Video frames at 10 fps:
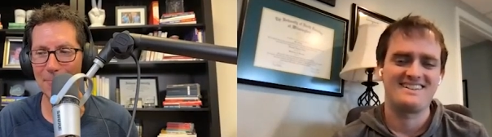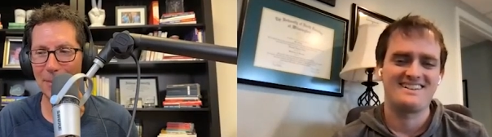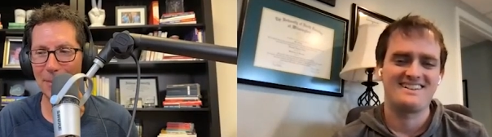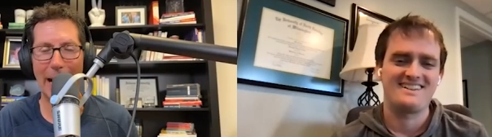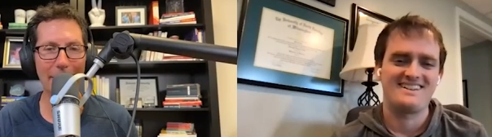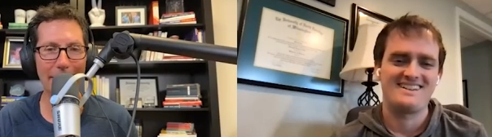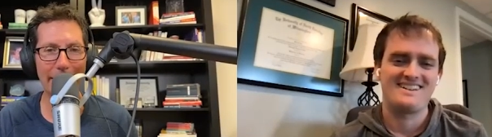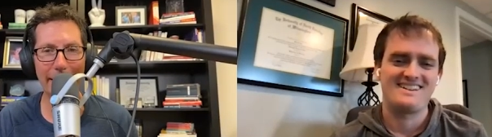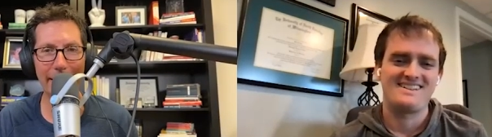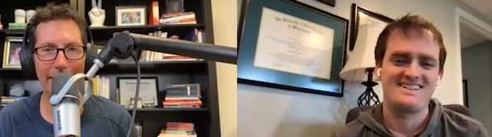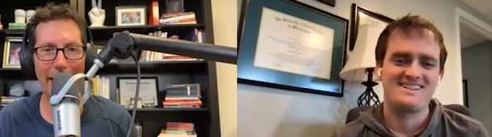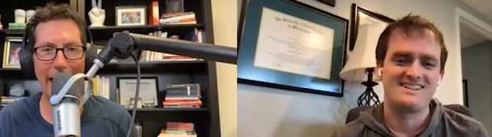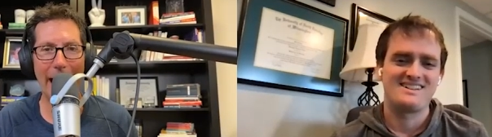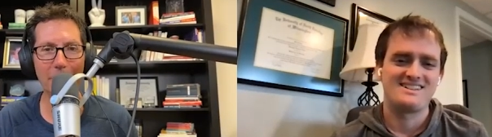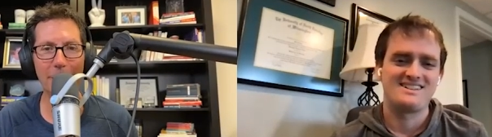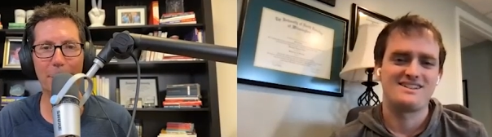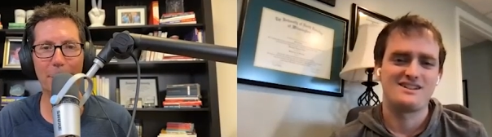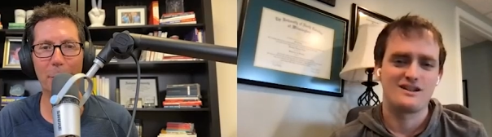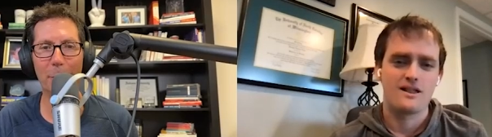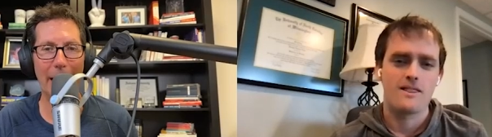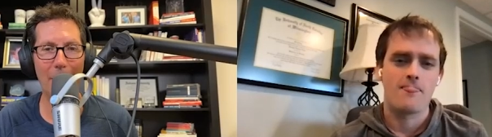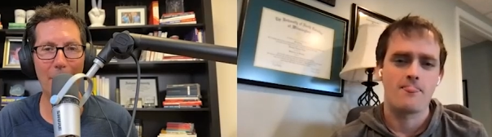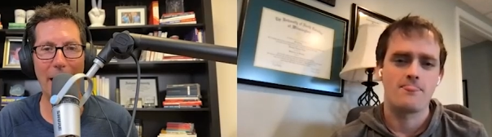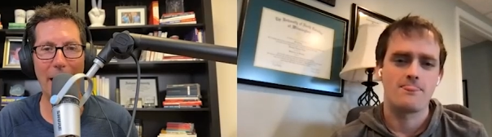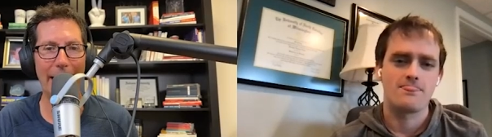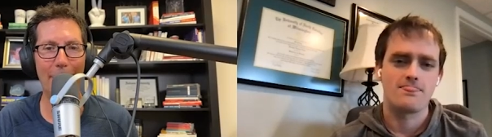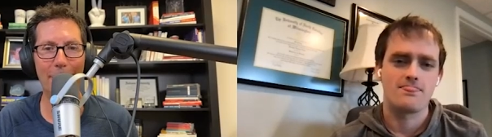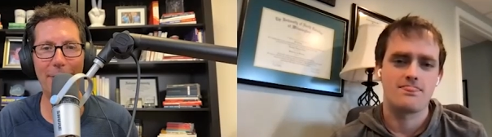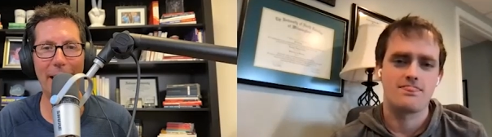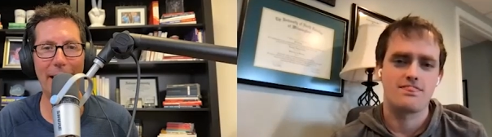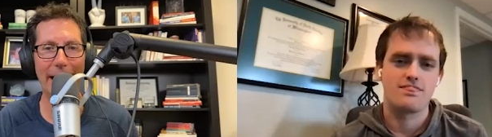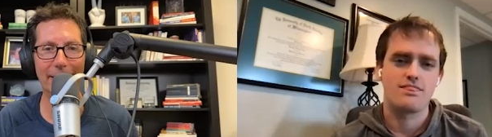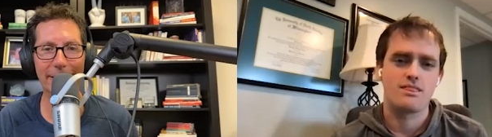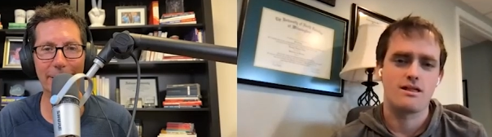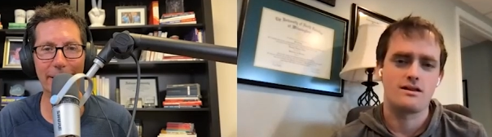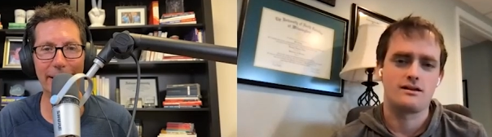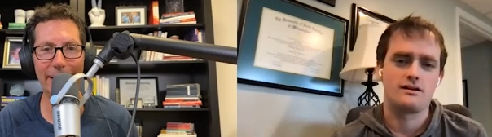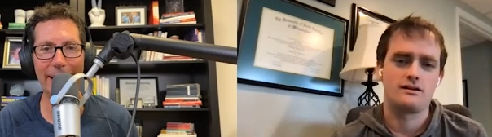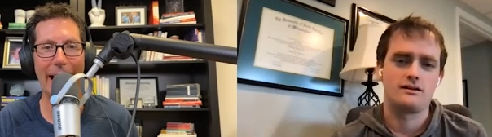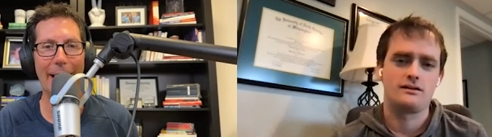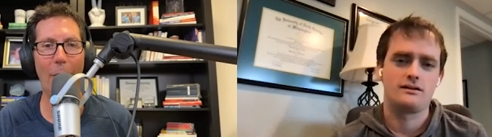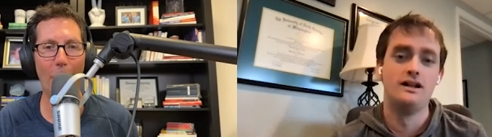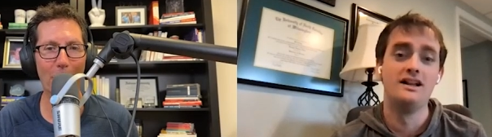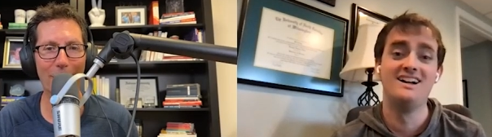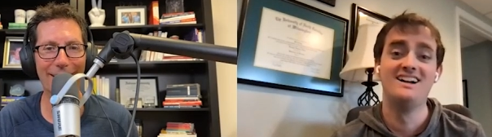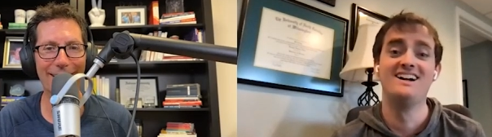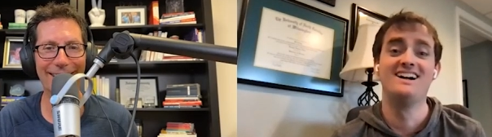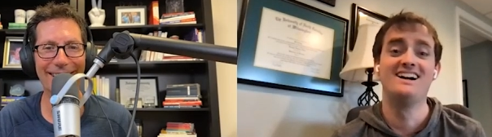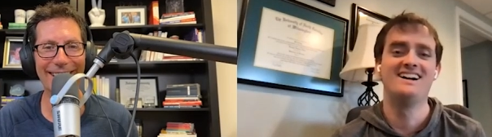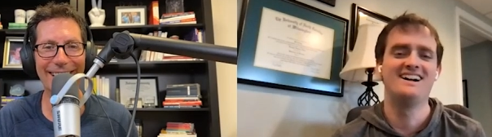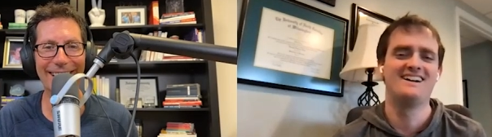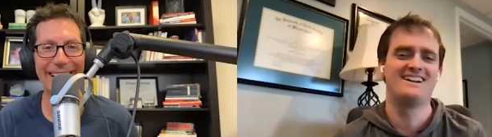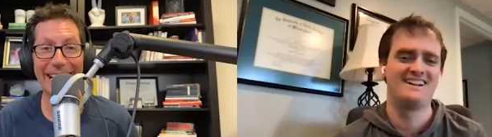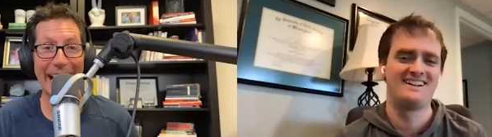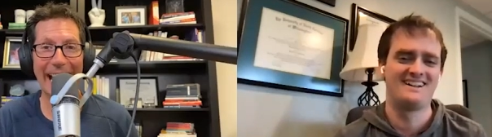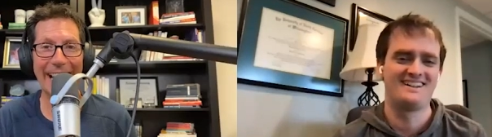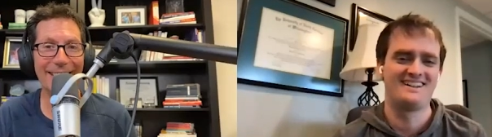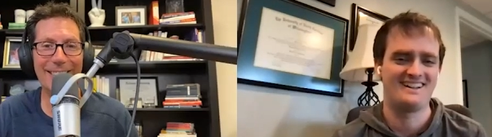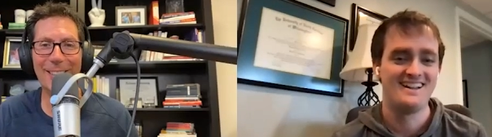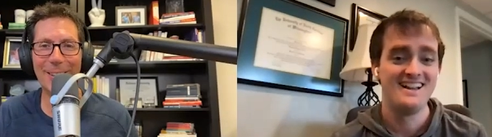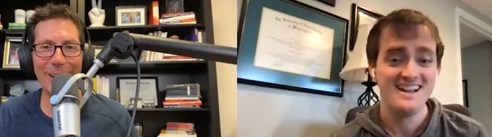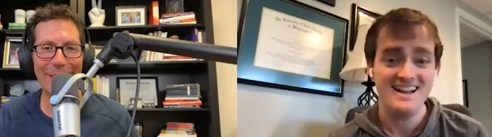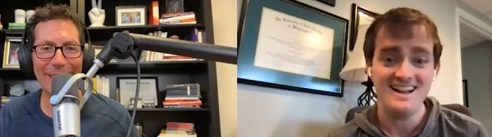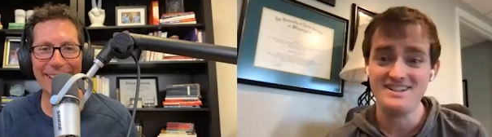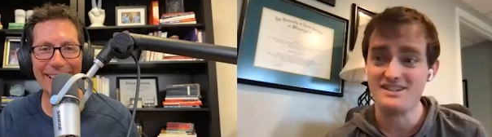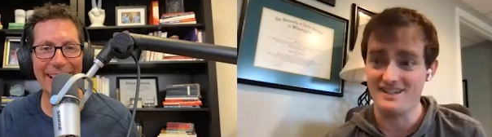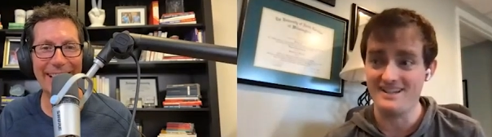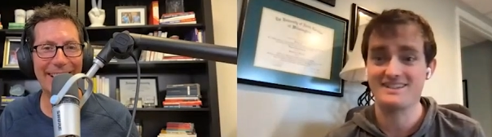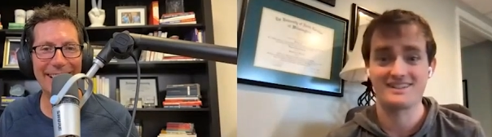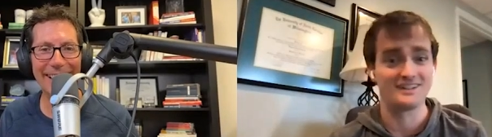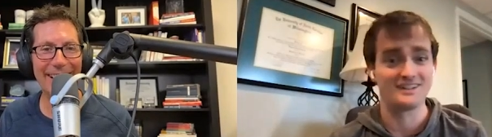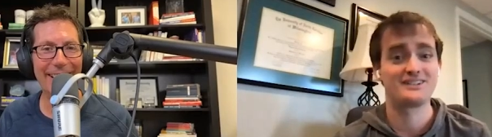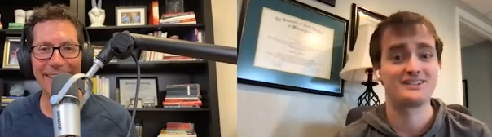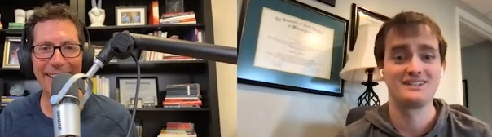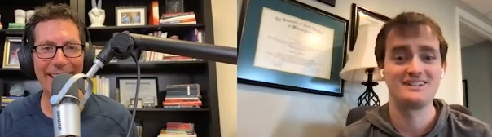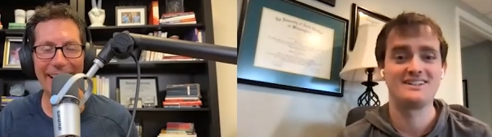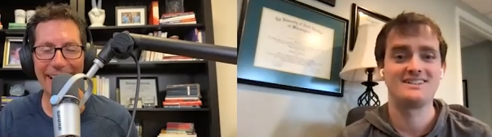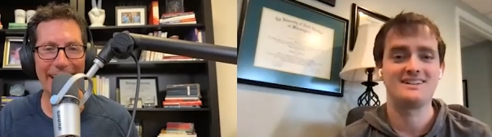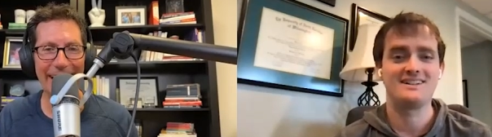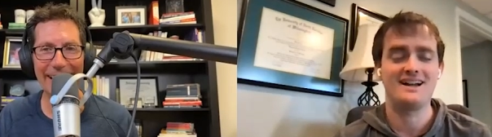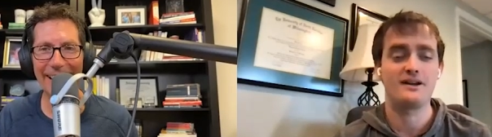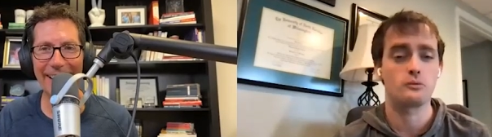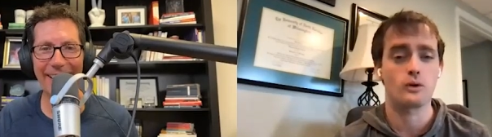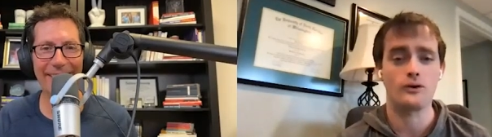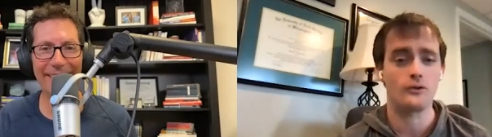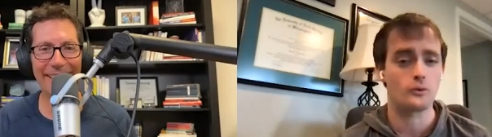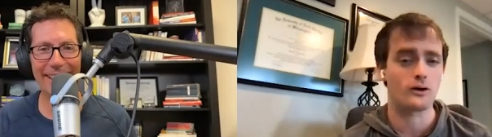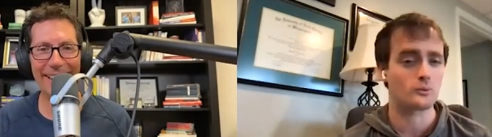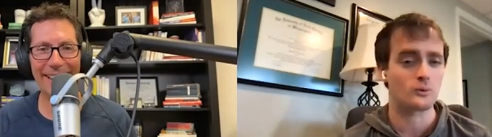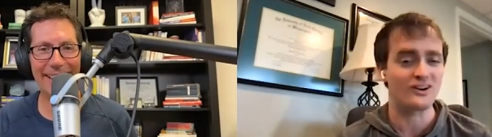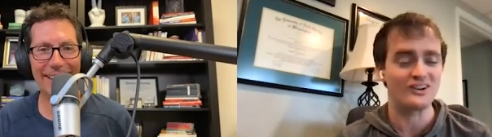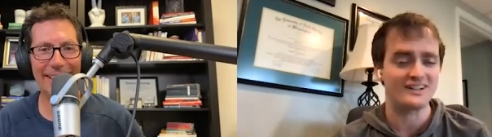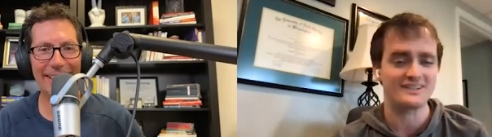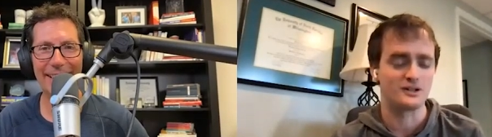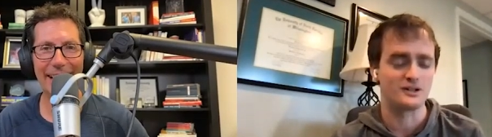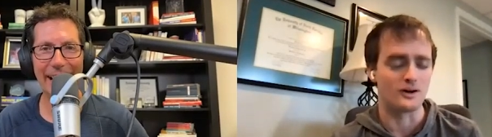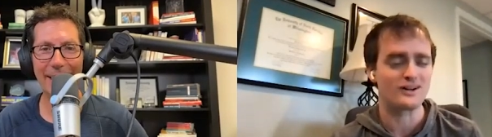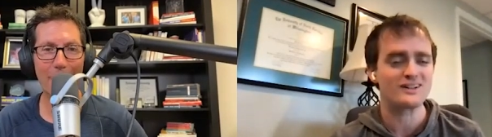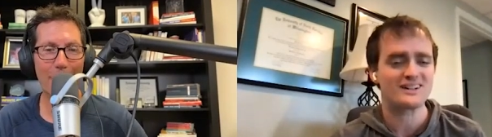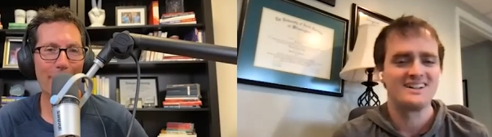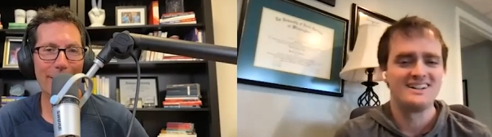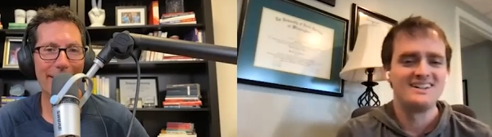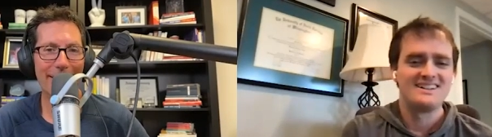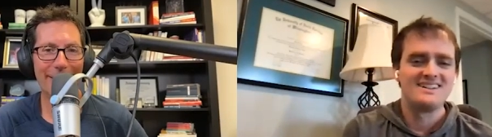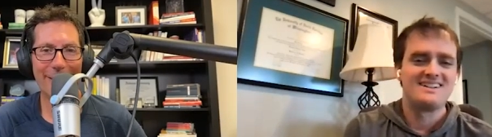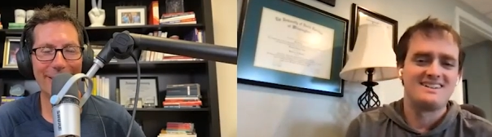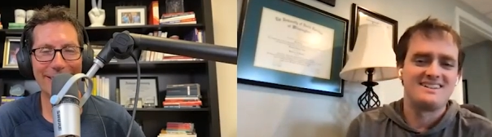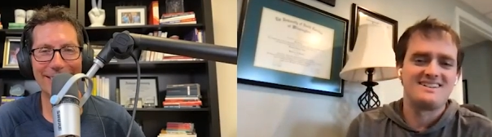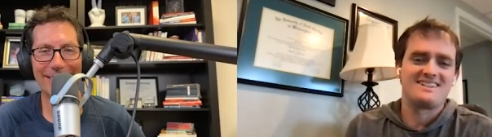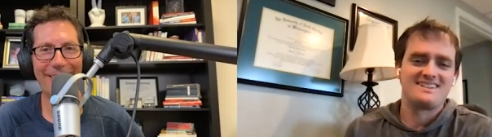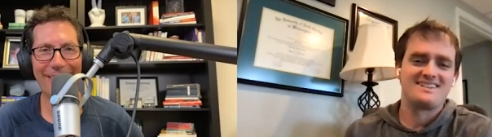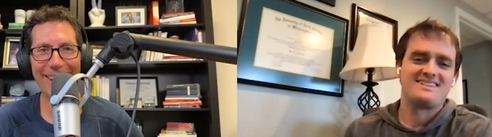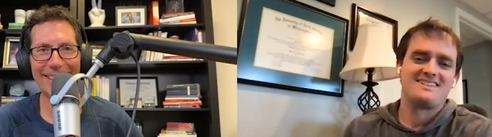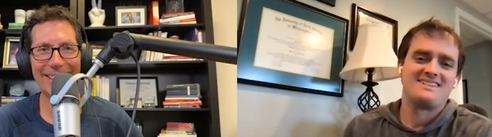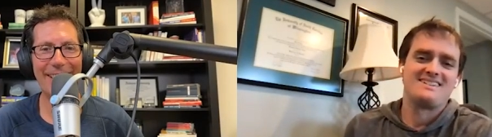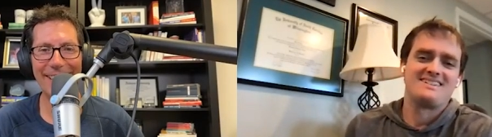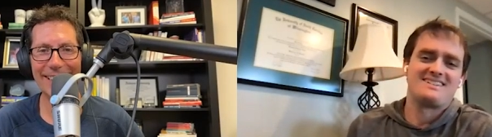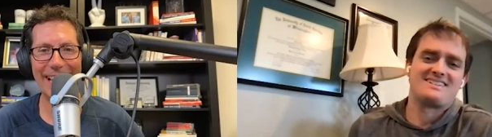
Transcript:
Speaker 1: when I was a kid, the house could burn down. My dad wouldn't find out until he got home. It's
Speaker 2: true. That's so true. You know, the world worked. It still
Speaker 1: worked. And the world still worked, and everything